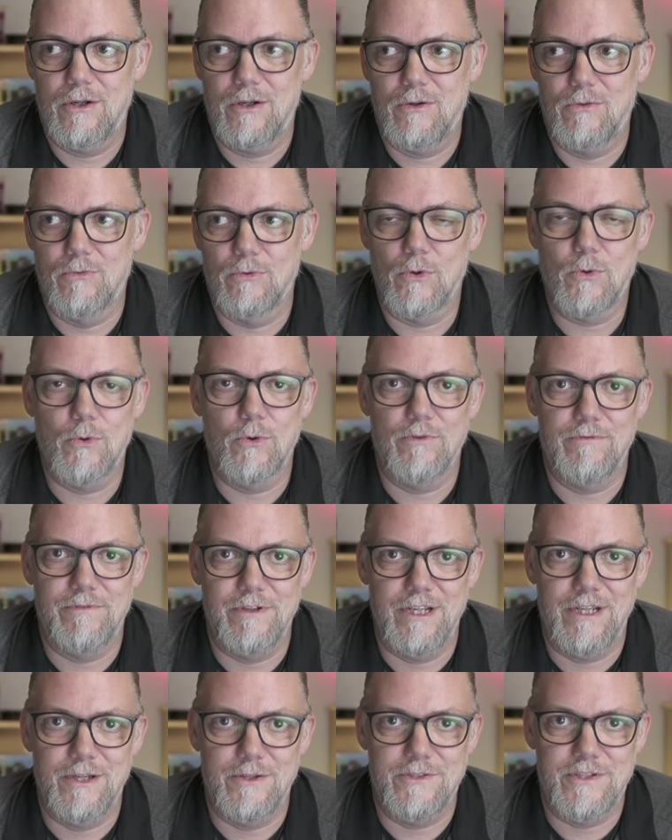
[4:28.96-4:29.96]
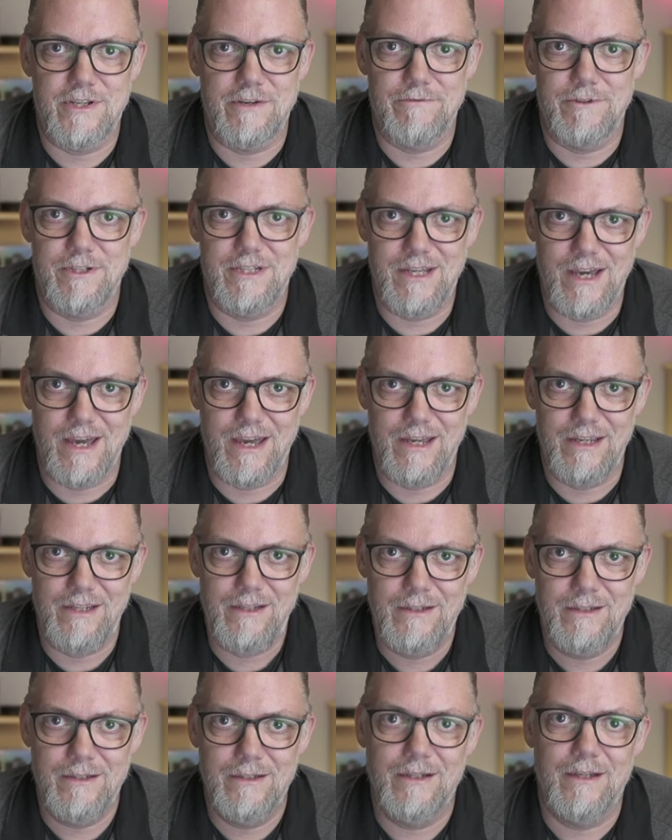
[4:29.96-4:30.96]
record videos every day
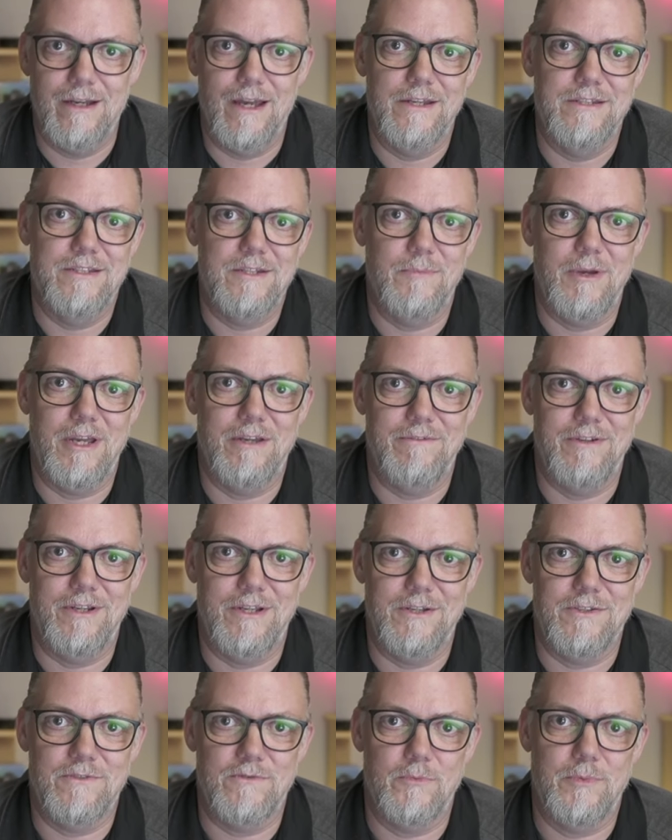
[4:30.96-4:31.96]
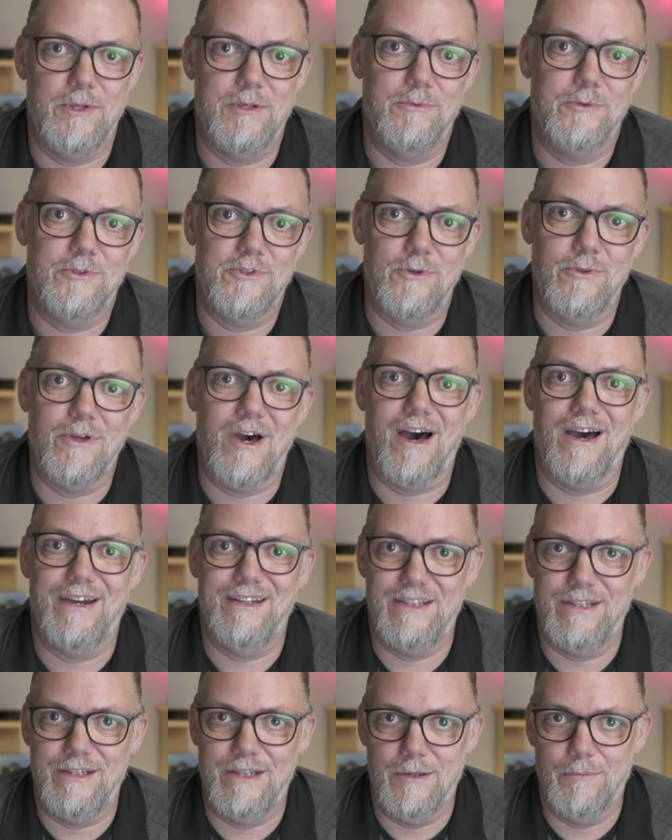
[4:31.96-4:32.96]
and to make videos for people so that I
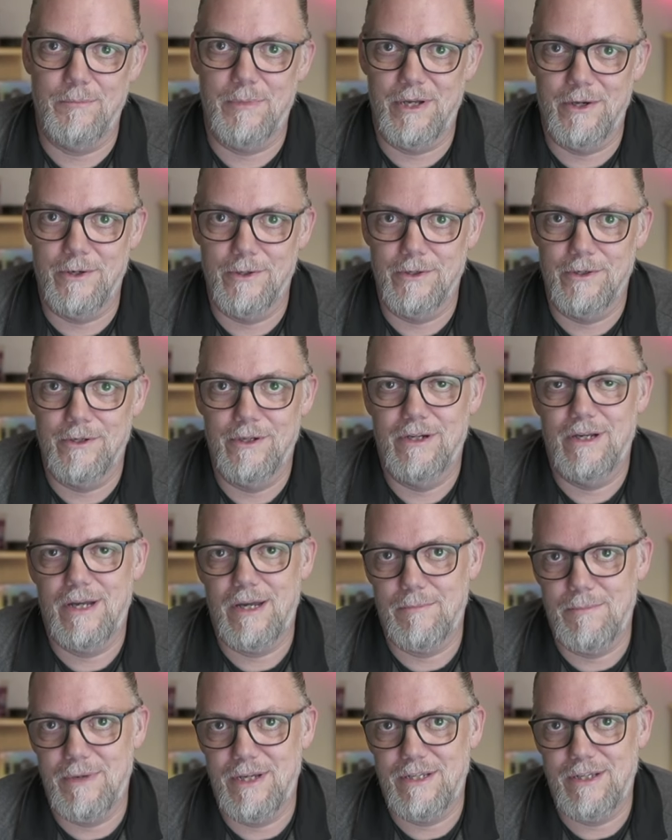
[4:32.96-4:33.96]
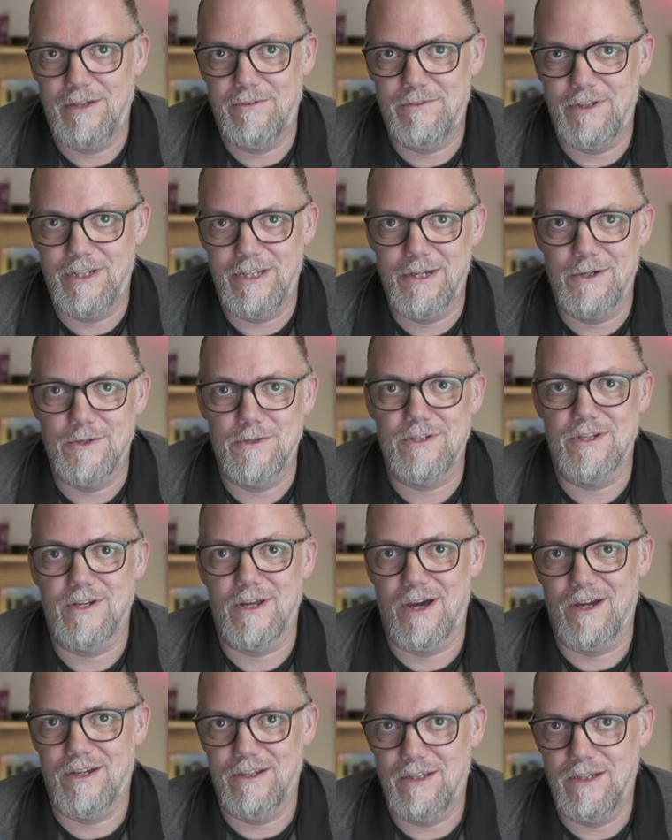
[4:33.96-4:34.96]
could get better at making videos and
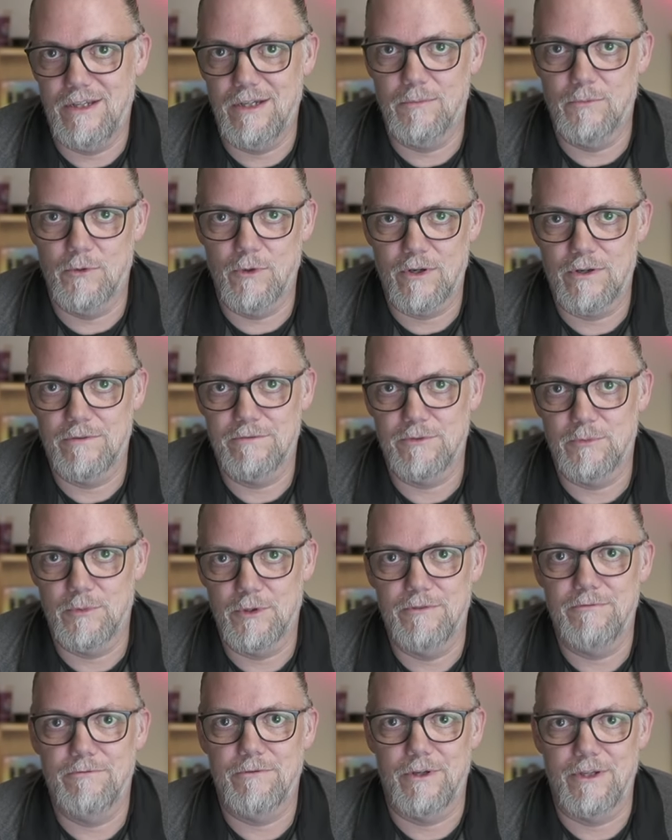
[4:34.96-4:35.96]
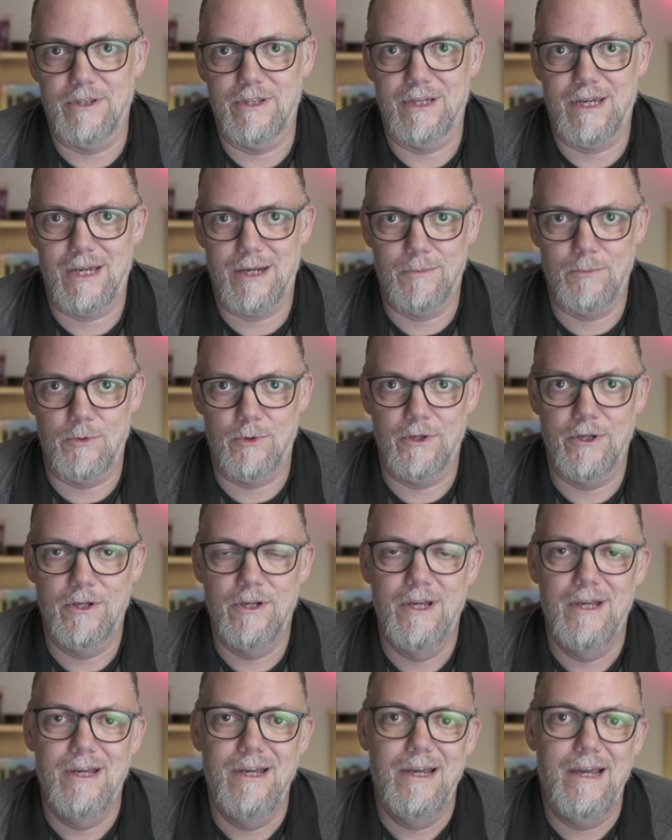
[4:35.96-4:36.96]
I could get more comfortable in front of the camera.
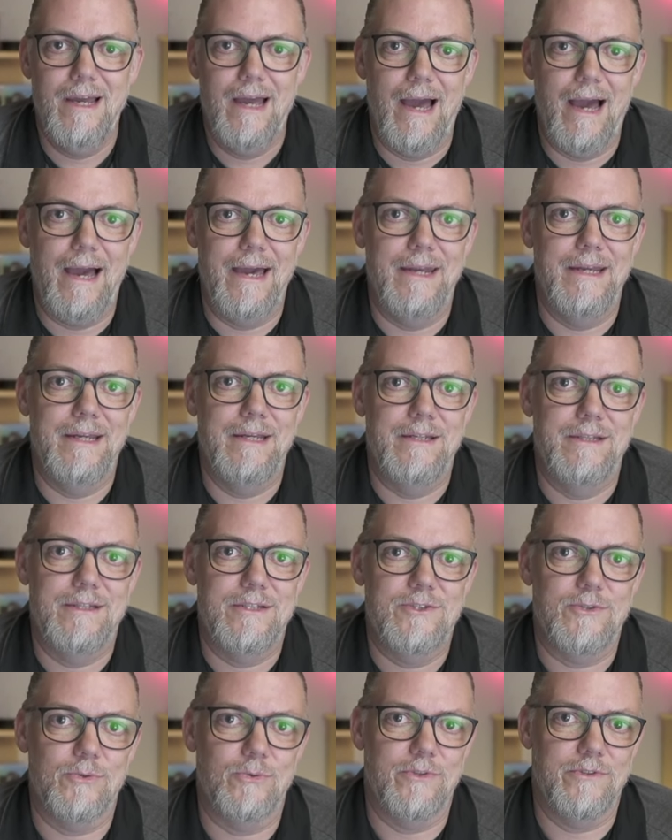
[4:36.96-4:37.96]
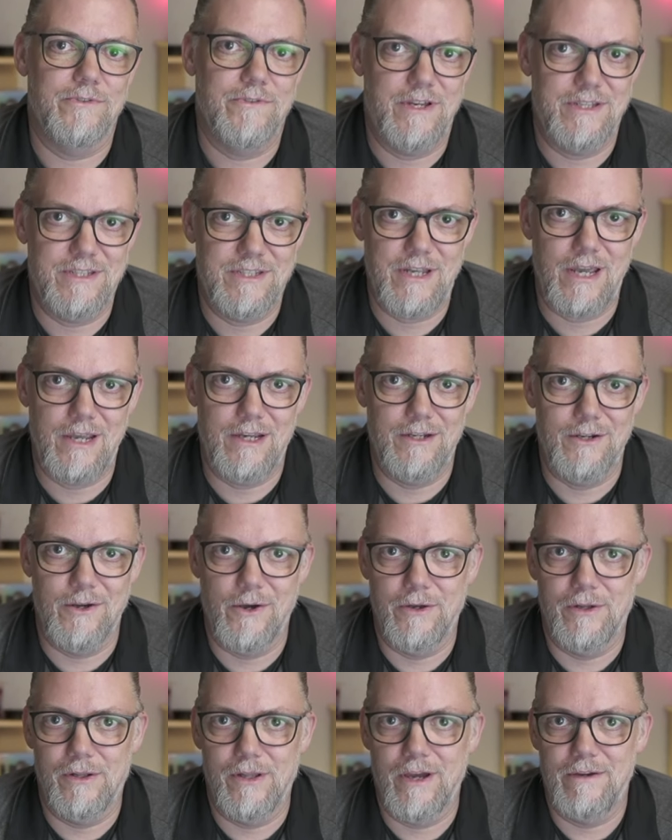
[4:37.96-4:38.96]
And it sort of has taken
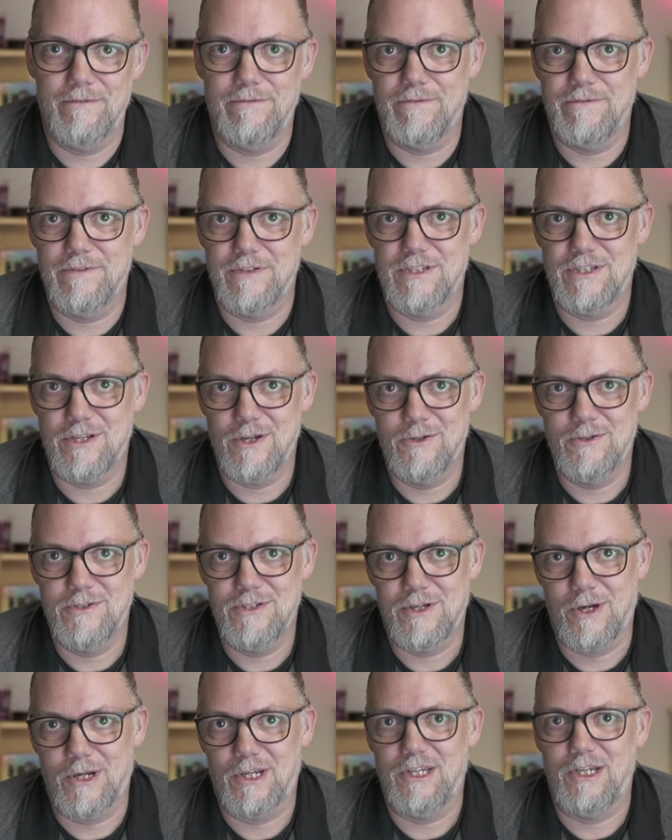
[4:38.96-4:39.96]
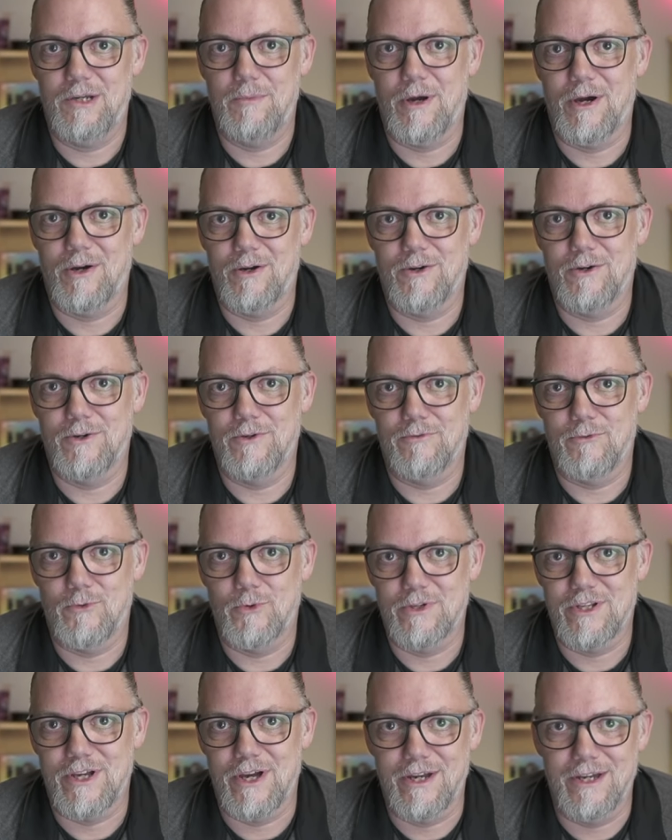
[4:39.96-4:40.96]
on a life of its own, talking about carnivore
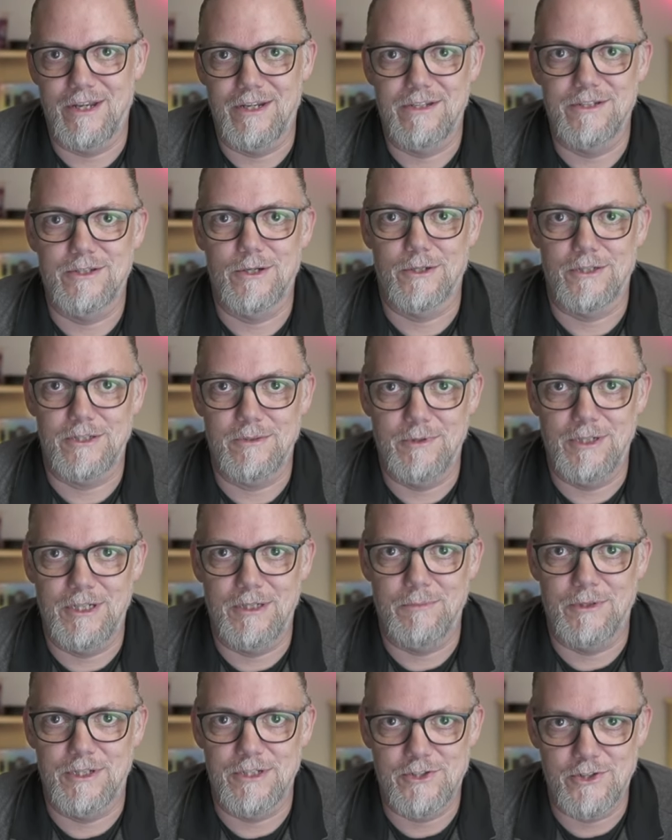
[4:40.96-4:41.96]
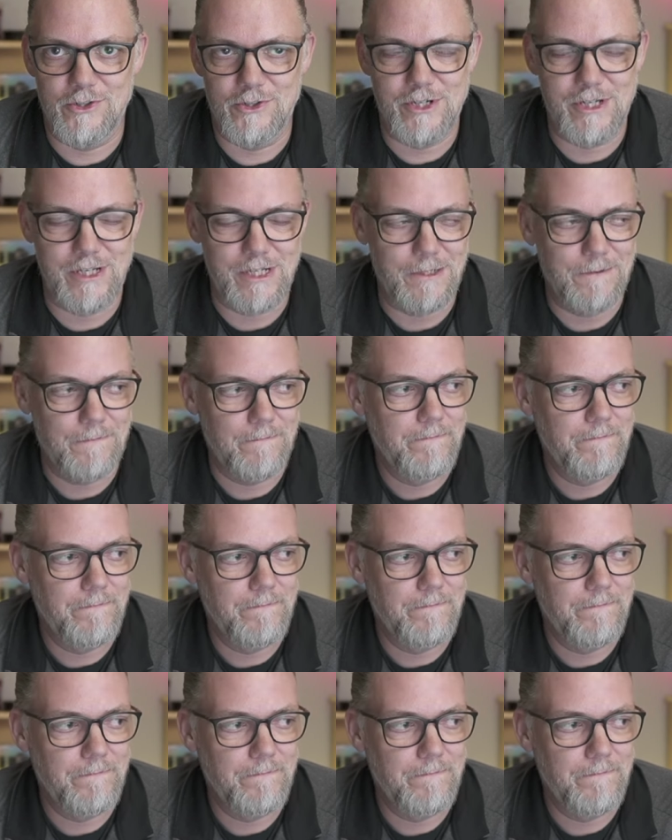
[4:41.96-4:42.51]
diet and documenting my journey.